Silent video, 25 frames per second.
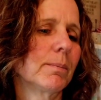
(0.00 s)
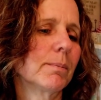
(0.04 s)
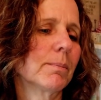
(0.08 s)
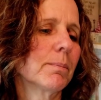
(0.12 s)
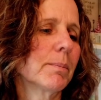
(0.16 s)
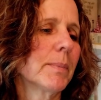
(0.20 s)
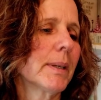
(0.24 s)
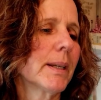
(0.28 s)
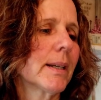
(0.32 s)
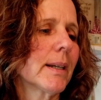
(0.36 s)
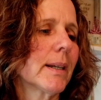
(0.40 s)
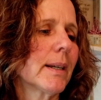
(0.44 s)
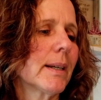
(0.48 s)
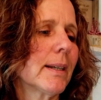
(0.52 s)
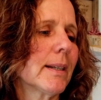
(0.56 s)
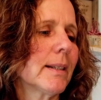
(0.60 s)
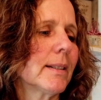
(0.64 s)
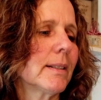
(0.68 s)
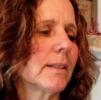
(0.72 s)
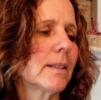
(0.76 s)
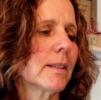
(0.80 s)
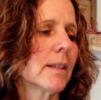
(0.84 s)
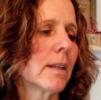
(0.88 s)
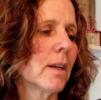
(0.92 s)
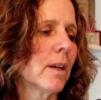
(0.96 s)

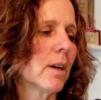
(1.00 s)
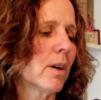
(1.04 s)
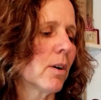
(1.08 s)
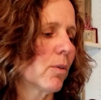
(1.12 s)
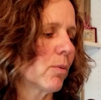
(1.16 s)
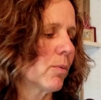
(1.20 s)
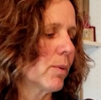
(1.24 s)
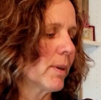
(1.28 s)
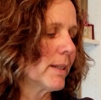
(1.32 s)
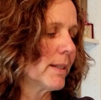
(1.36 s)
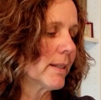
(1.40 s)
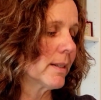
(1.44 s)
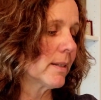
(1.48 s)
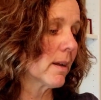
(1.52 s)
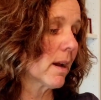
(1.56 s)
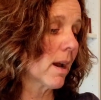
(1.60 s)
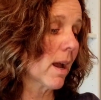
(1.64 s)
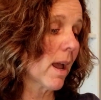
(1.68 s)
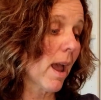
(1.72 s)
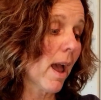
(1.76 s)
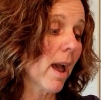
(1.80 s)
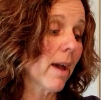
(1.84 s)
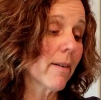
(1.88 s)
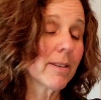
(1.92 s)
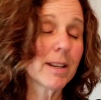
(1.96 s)
because we did not
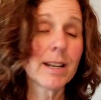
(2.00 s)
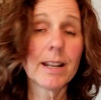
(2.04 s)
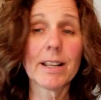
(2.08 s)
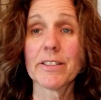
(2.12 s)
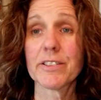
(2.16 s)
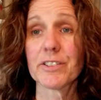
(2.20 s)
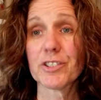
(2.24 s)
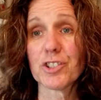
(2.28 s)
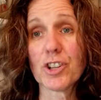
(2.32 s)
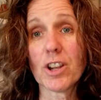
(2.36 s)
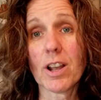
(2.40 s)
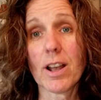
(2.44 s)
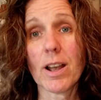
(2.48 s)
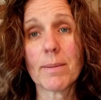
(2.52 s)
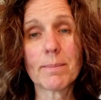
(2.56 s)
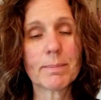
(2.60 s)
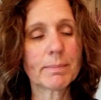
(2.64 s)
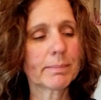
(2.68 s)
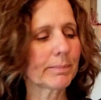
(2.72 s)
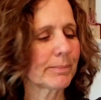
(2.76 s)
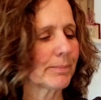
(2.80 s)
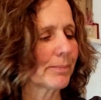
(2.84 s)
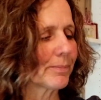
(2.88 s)
have it at the shop.